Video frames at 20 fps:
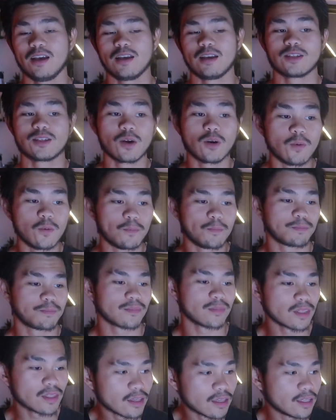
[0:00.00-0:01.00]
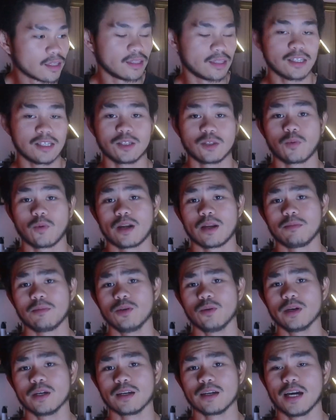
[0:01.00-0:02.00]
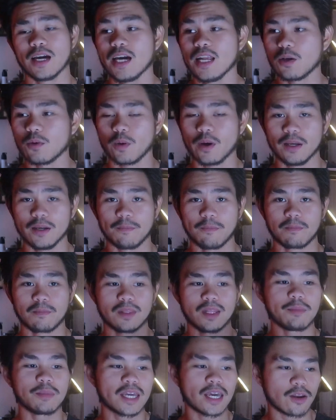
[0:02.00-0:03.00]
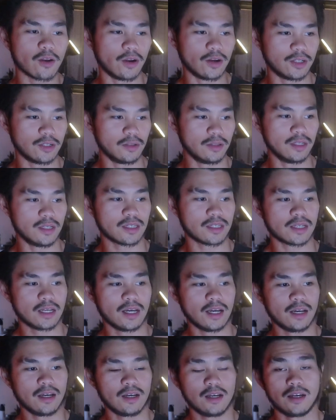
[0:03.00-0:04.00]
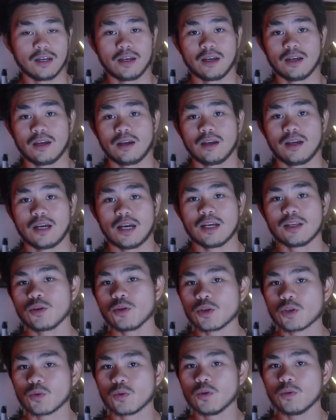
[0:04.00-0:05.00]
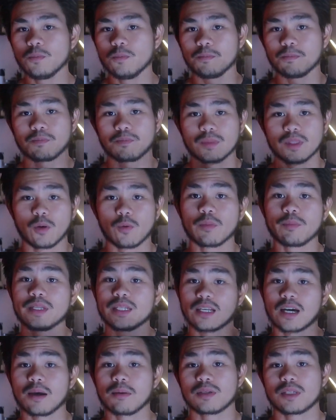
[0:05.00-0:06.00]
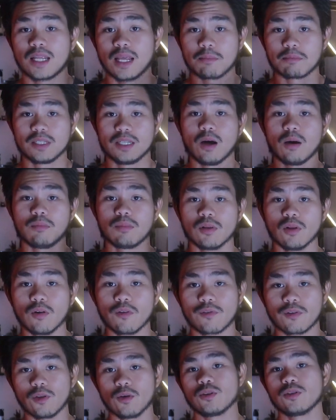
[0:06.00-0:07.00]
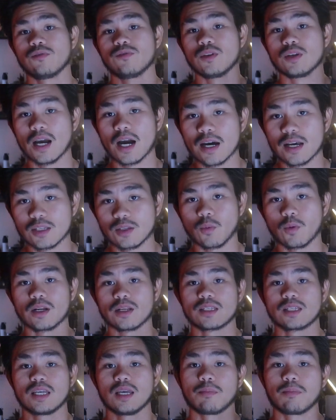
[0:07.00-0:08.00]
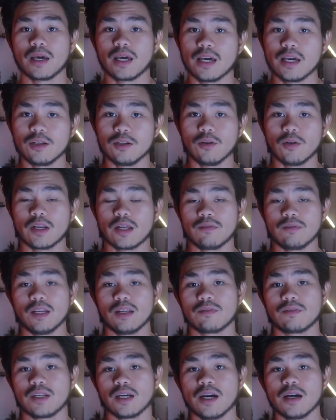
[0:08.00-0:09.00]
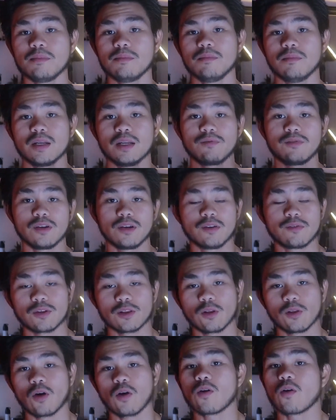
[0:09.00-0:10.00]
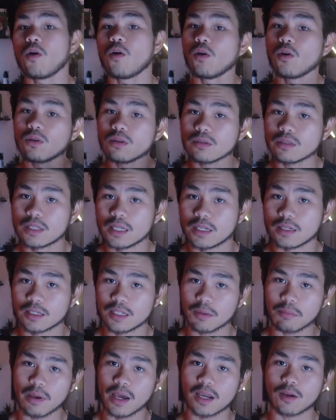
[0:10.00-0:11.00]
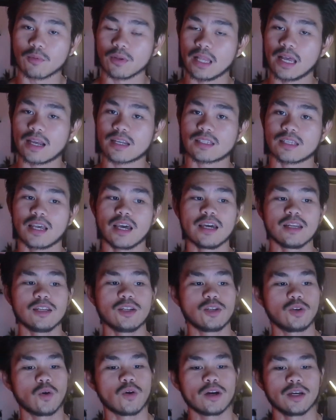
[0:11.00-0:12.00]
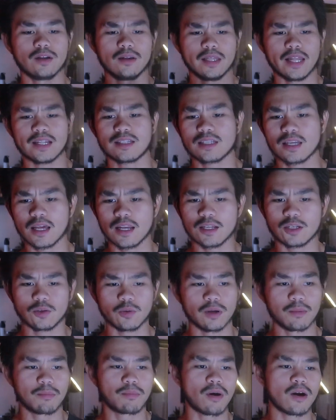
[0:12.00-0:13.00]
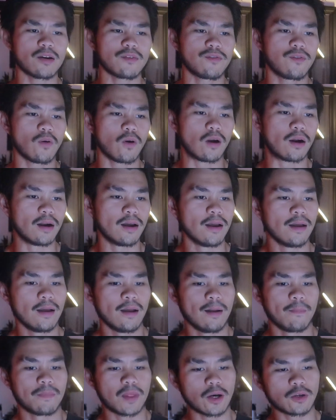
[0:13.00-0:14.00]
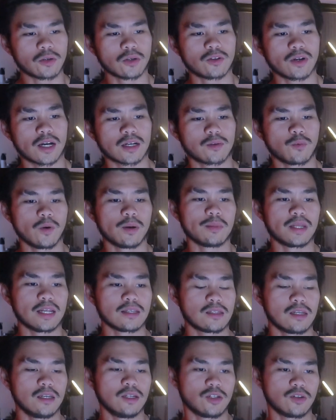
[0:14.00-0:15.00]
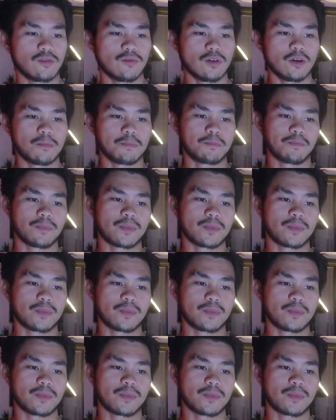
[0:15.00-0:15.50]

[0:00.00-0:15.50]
So, this is what I'm doing. Anyway, let me get on to this. As usual, there will be timestamps down below for those of you guys who want to skip ahead, you don't have enough time, but if you're here for the long haul, then sit back, relax, and enjoy. Let's get into it. Part 4, how to attract women as an introvert.